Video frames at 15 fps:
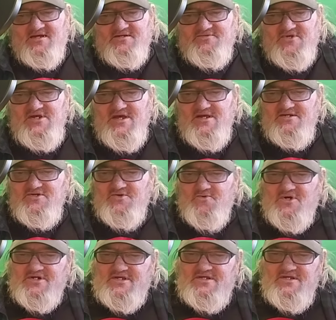Then you
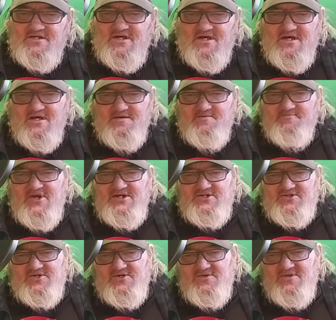want to uh, make
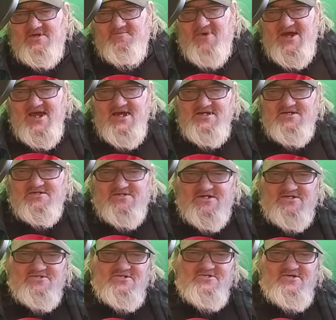sure the pack is
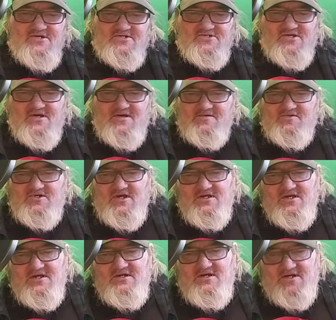easily uh,
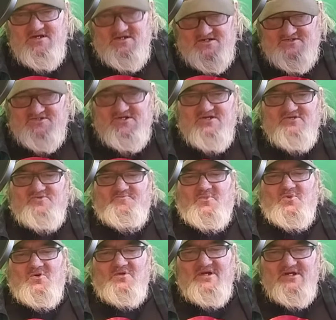
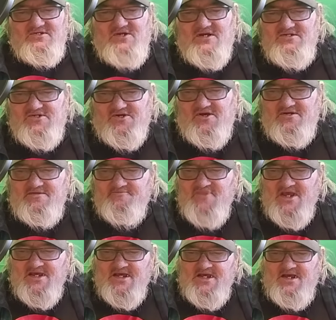accessible, as I said,
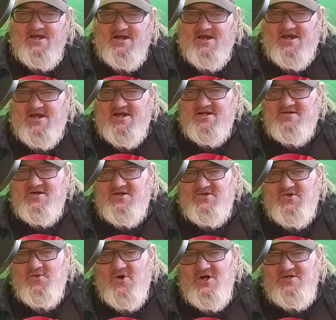and
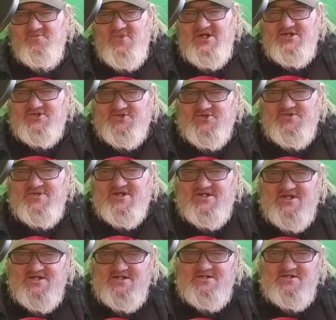you want to make sure the
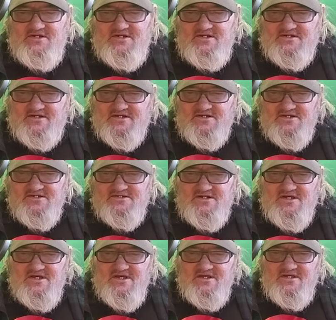kit is
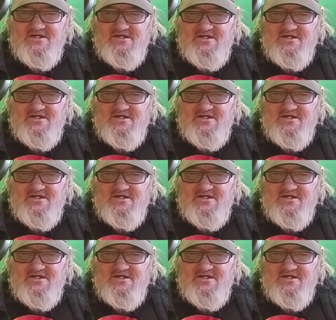uh,